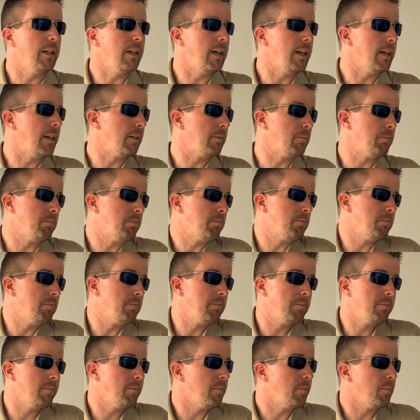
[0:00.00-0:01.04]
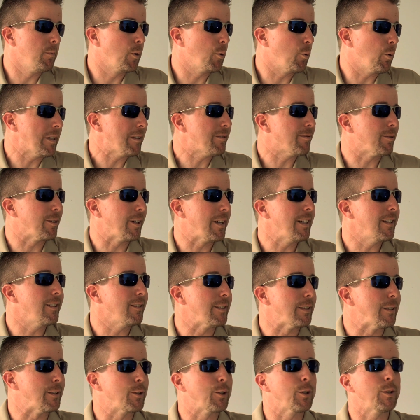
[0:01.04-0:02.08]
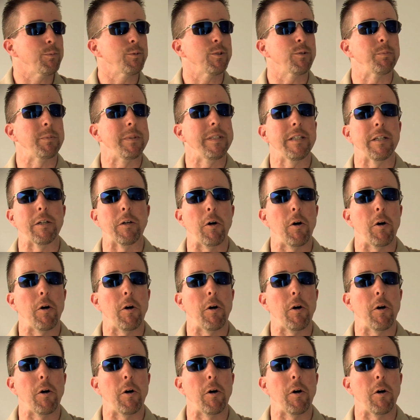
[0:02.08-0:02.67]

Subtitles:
And quite frankly, in terms of being an